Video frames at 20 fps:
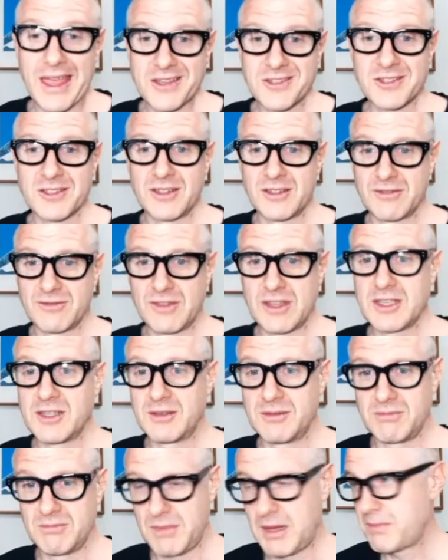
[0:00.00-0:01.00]
excellent
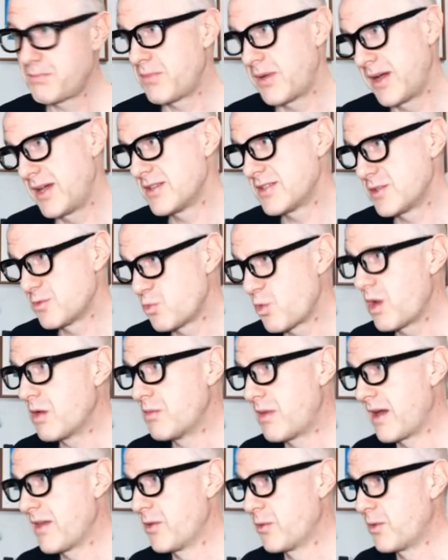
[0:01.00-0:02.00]
vegan meat pies as
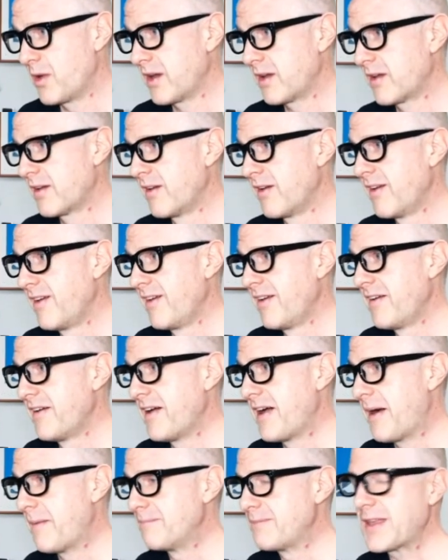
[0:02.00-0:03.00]
well, by the way.
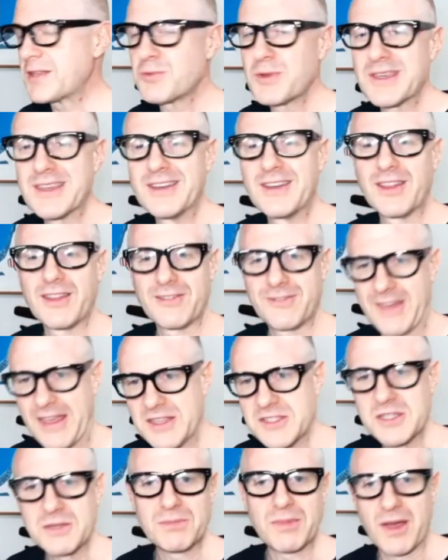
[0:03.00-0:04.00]
That's where you get into the
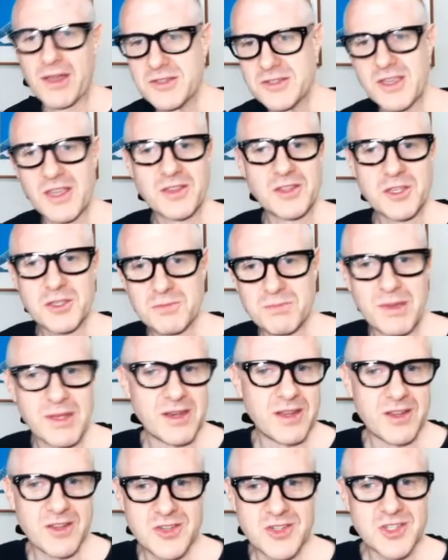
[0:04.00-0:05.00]
fancy pies. You get the
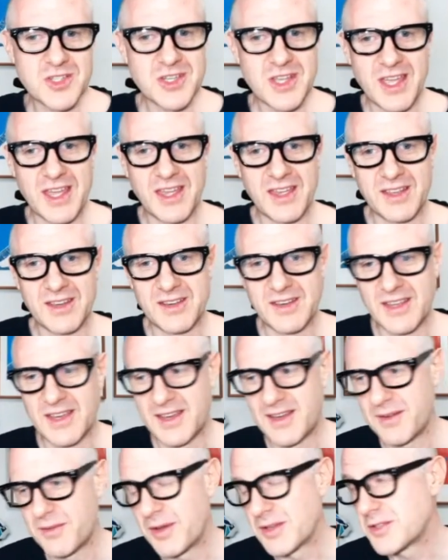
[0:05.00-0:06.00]
spinach and,
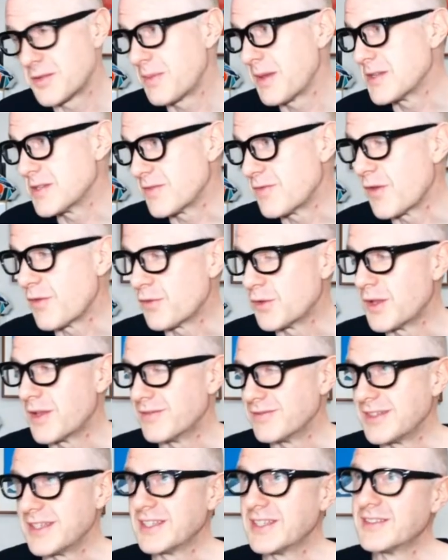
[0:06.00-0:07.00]
it depends. If you're full
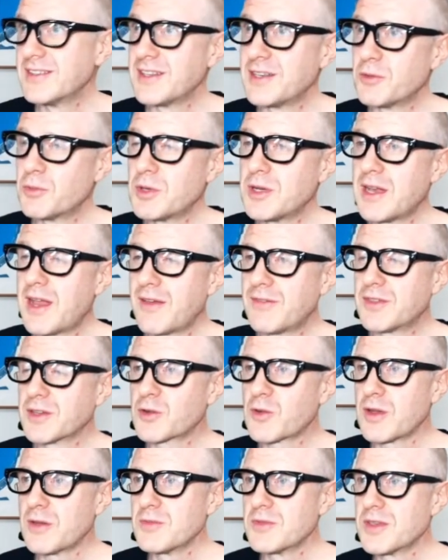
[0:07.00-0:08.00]
on vegan, then you wouldn't have
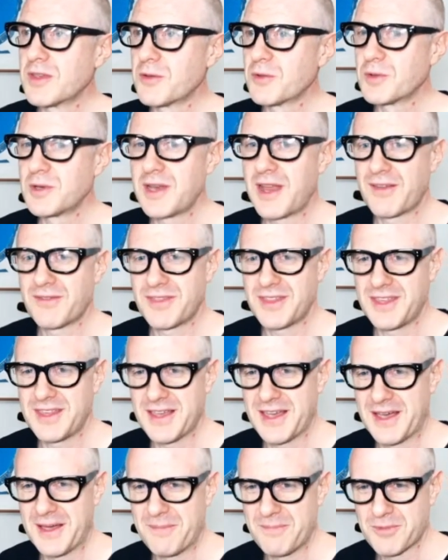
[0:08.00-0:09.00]
the cream. You wouldn't have
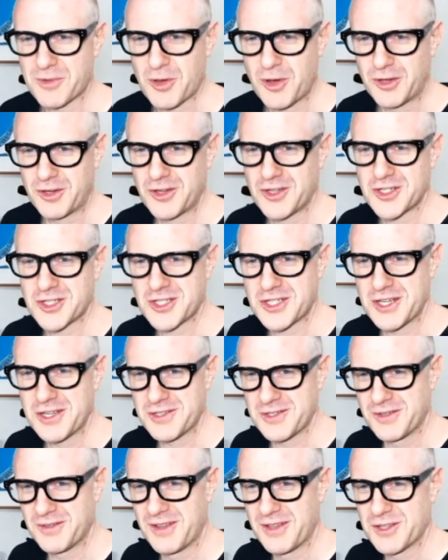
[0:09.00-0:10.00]
the cottage
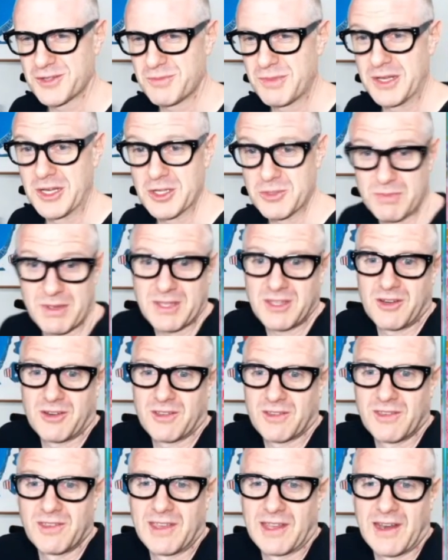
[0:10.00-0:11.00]
cheese and spinach. But, you know,
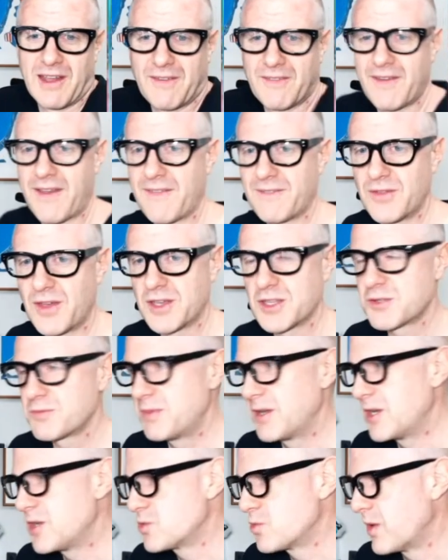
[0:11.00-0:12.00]
you can get have nice
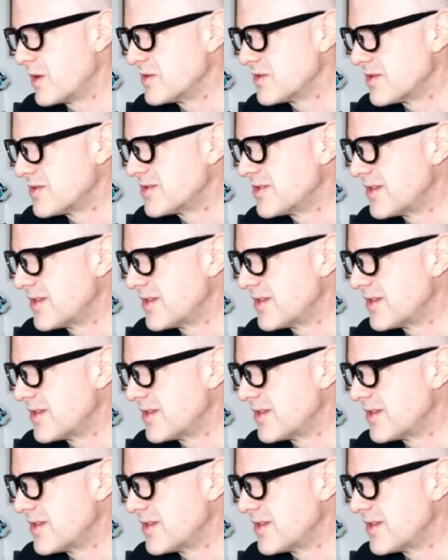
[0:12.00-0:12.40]
spinach ones and